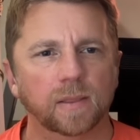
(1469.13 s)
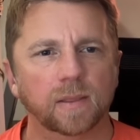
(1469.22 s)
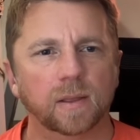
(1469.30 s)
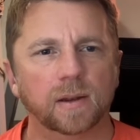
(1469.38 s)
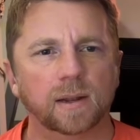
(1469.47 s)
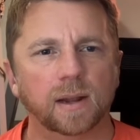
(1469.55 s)

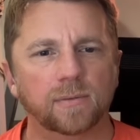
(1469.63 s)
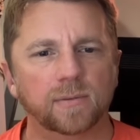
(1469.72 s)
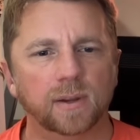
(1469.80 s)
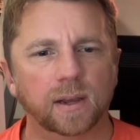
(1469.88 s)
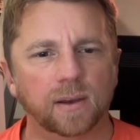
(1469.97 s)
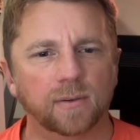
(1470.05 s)
Then it'd have
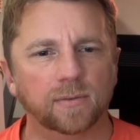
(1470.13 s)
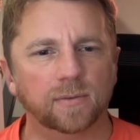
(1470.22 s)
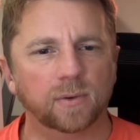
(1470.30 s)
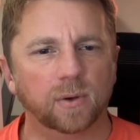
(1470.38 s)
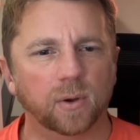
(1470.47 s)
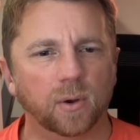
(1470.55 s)
to have
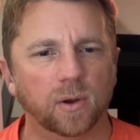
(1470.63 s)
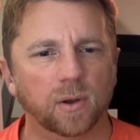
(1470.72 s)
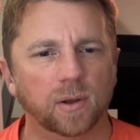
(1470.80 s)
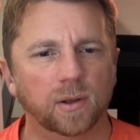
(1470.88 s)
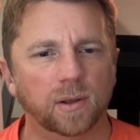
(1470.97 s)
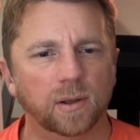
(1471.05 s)

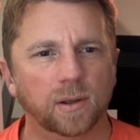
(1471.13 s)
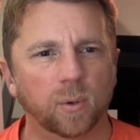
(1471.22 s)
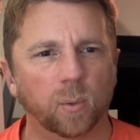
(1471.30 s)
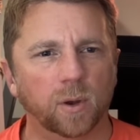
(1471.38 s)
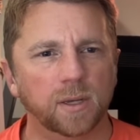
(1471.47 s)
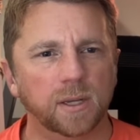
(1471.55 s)

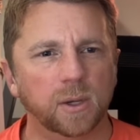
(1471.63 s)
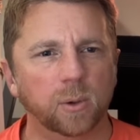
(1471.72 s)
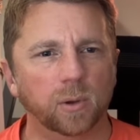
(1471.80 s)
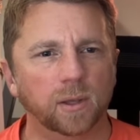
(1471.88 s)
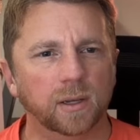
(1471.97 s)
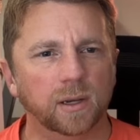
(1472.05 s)
1
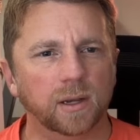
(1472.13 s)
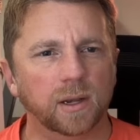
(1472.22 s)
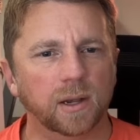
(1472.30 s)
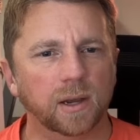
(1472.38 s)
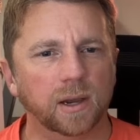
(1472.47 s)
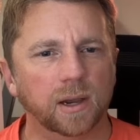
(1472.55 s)
equaling
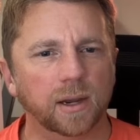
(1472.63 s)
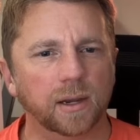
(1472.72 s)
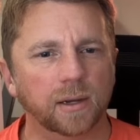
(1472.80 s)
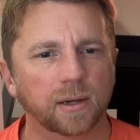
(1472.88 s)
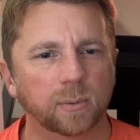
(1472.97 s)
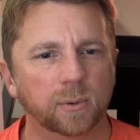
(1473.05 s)
9,
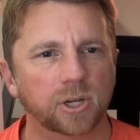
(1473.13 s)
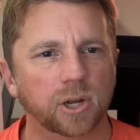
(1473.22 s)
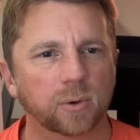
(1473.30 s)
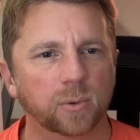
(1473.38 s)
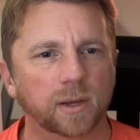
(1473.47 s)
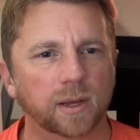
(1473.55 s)
which I
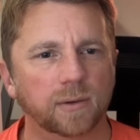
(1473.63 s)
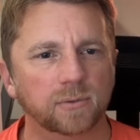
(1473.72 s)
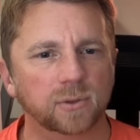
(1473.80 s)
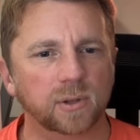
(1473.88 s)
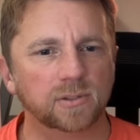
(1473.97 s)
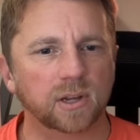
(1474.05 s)
don't have,
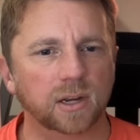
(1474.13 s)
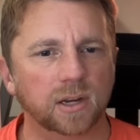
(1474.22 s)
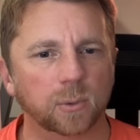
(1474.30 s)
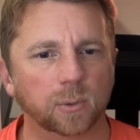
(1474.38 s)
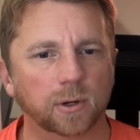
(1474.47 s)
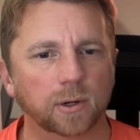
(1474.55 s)
so that's not going
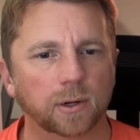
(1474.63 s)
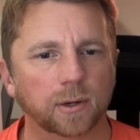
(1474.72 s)
to work.